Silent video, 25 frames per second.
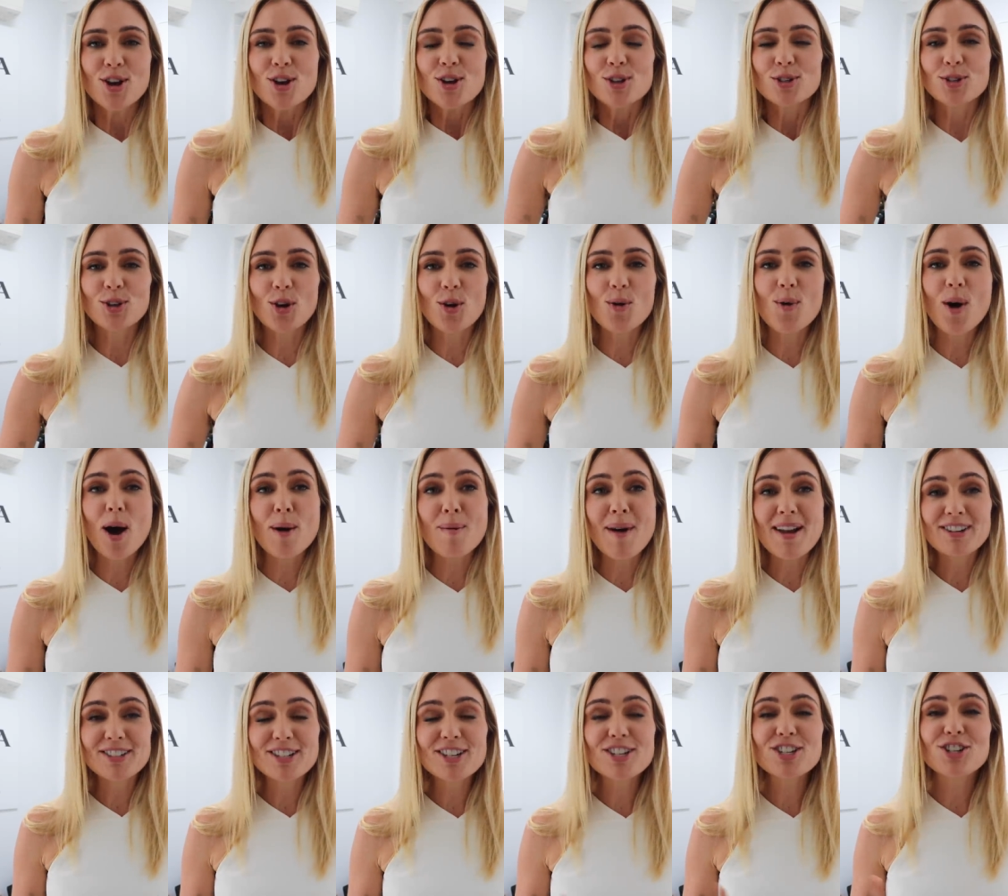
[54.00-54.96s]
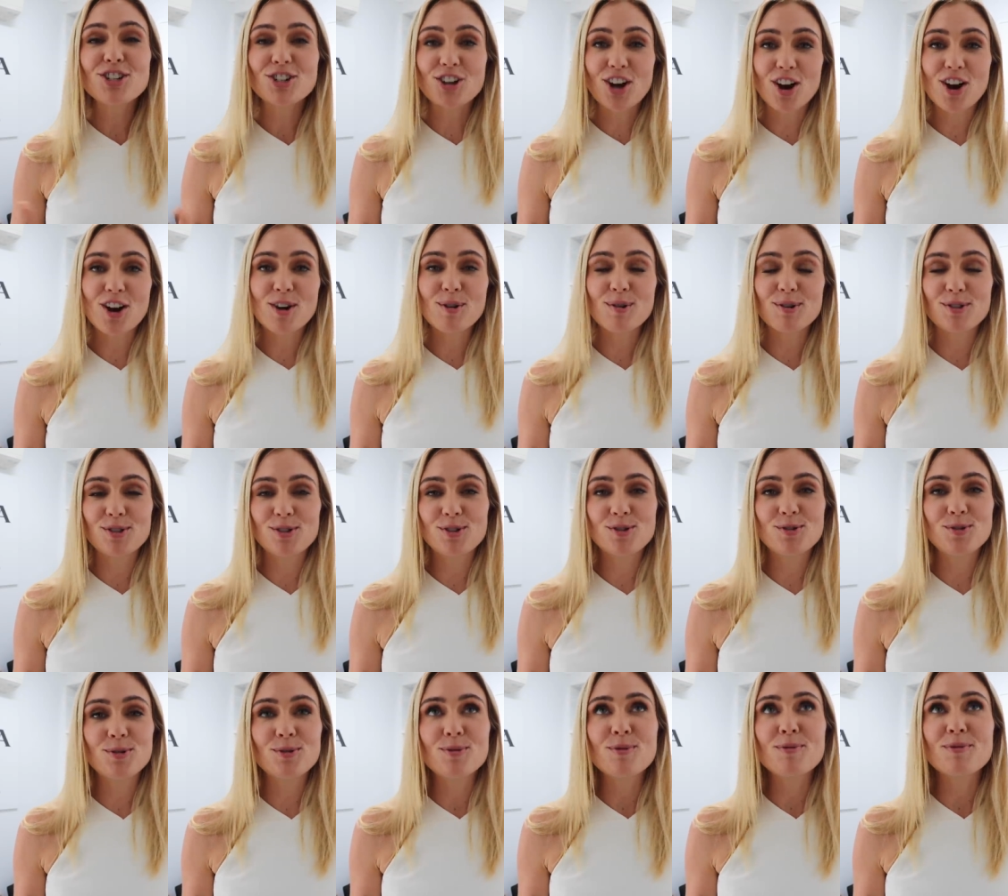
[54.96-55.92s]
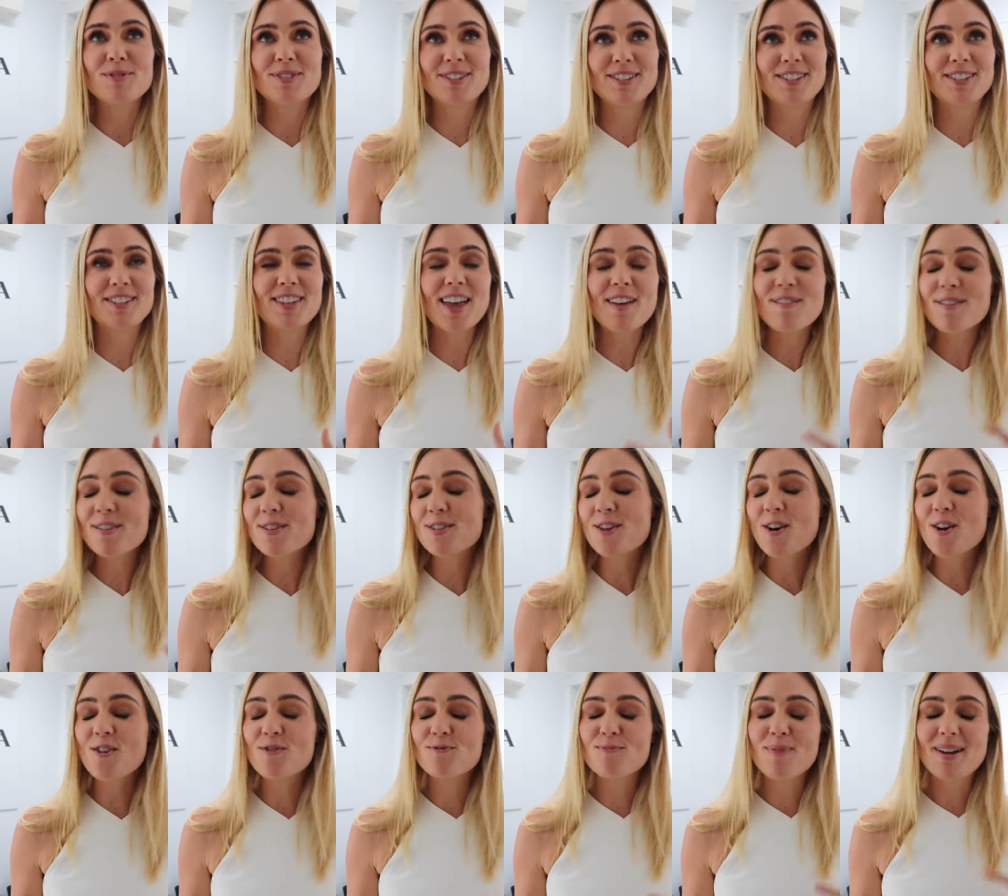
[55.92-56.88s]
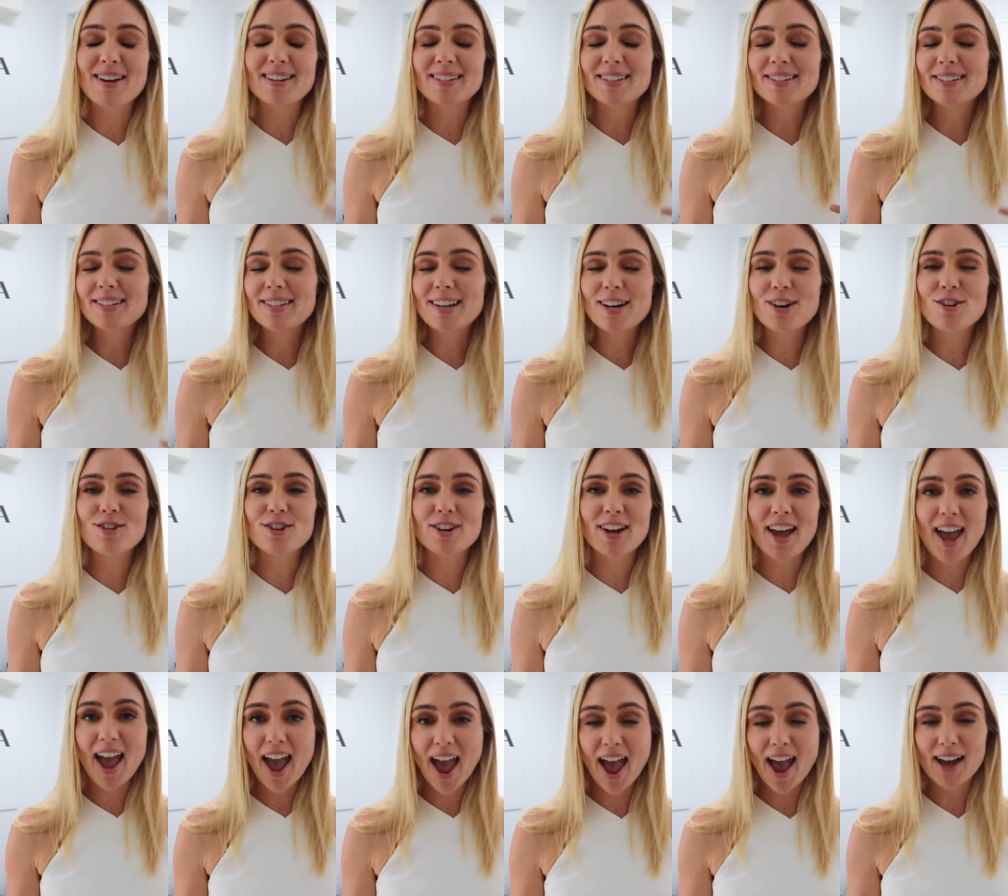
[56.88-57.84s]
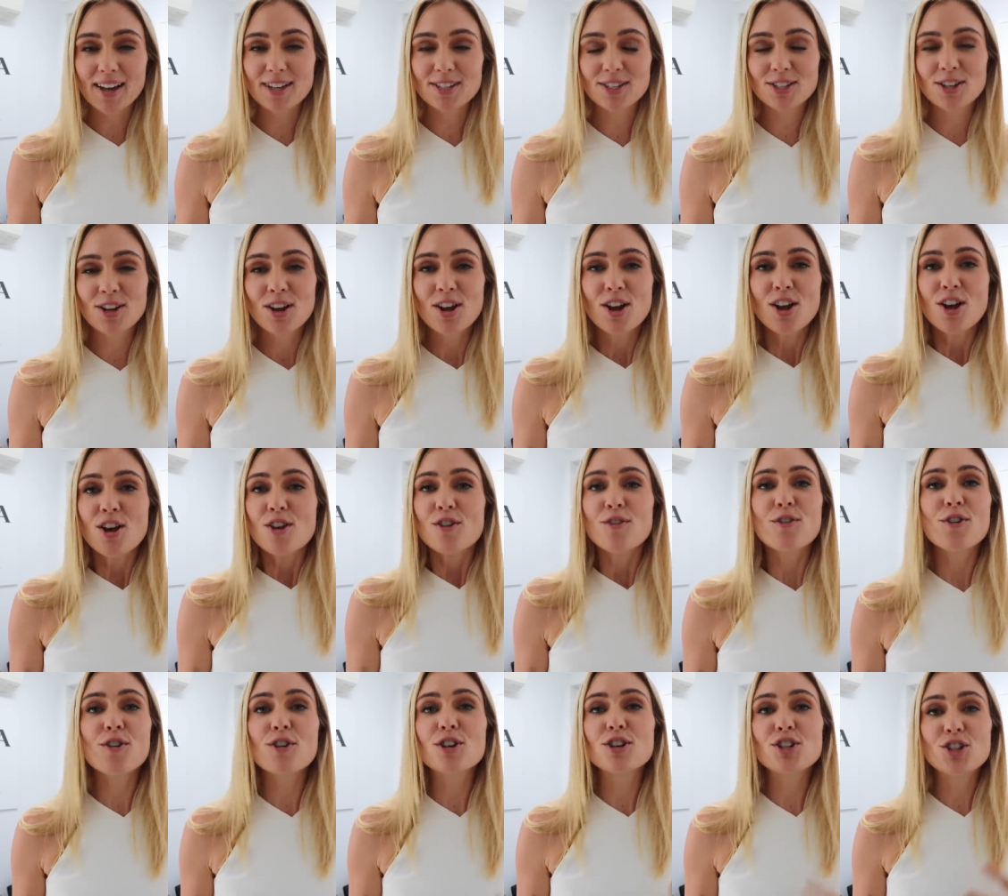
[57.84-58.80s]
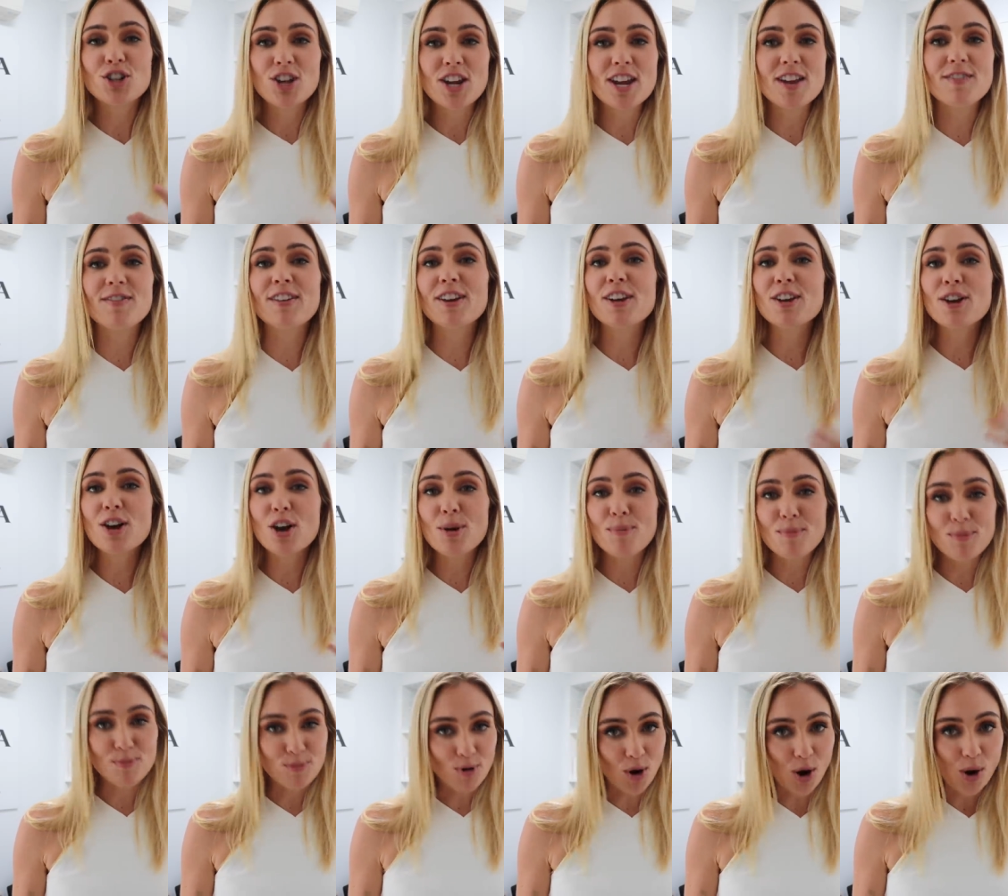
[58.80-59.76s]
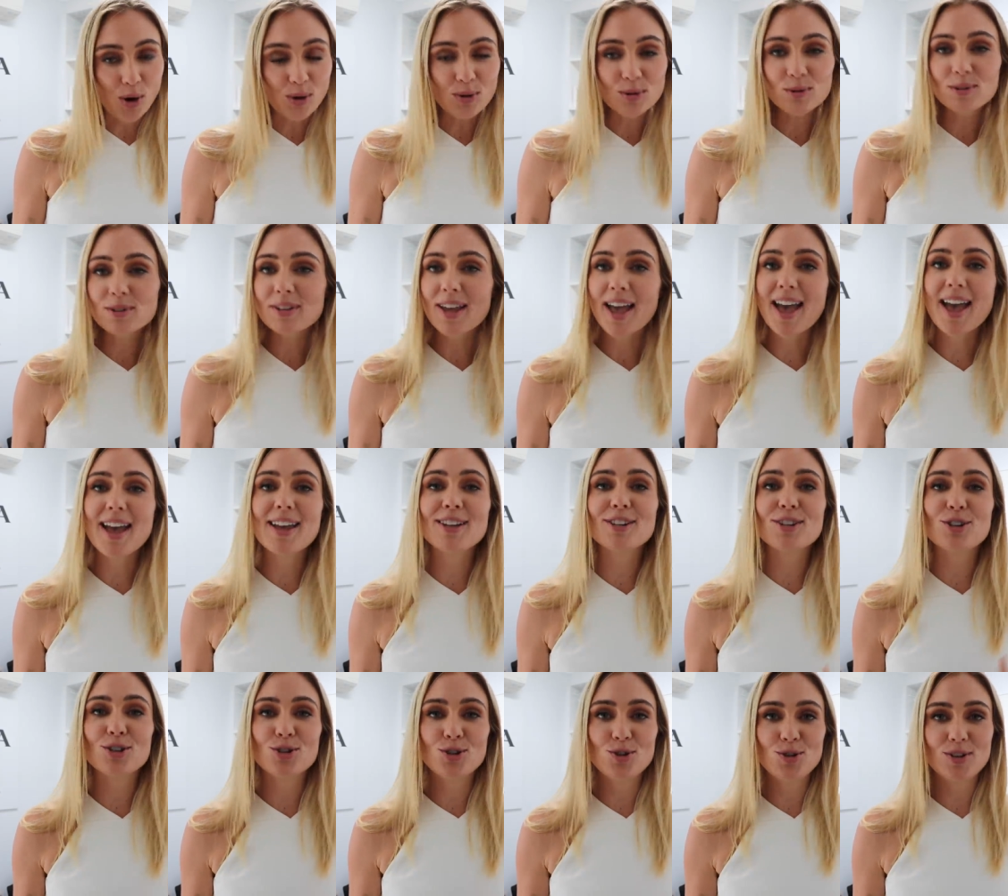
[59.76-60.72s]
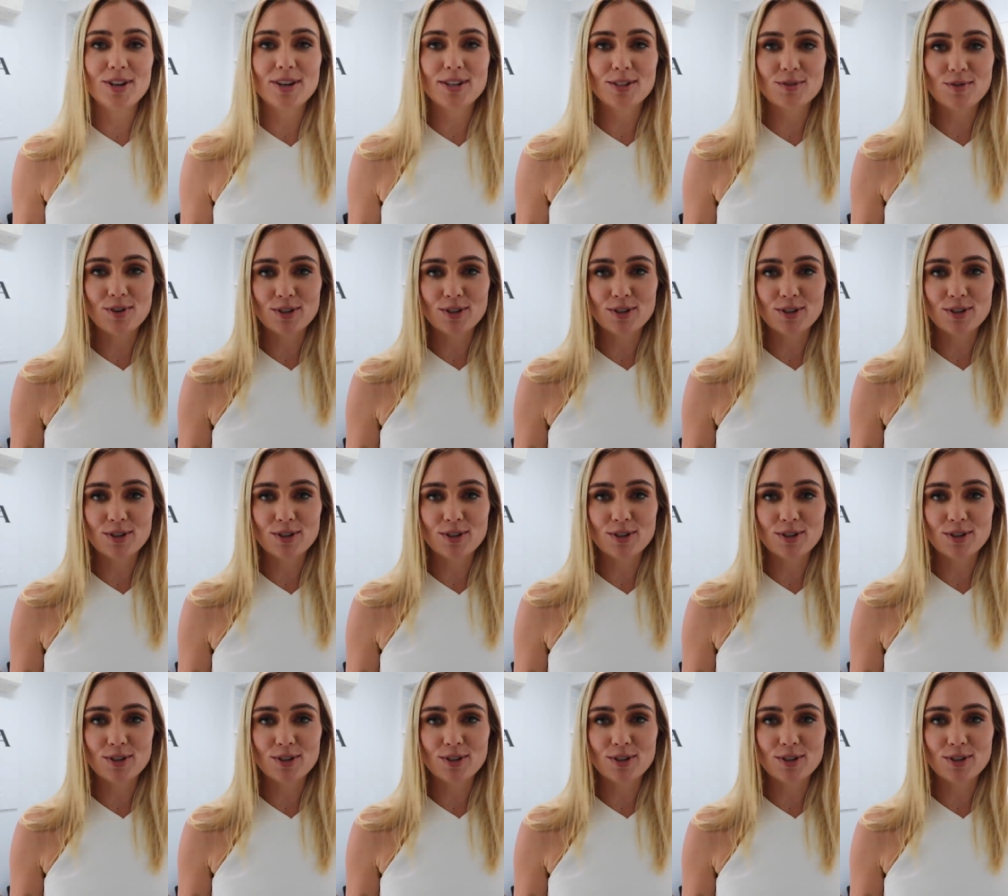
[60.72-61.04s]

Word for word: So I'm actually sharing with you seven of my secret hacks for achieving goals and New Year's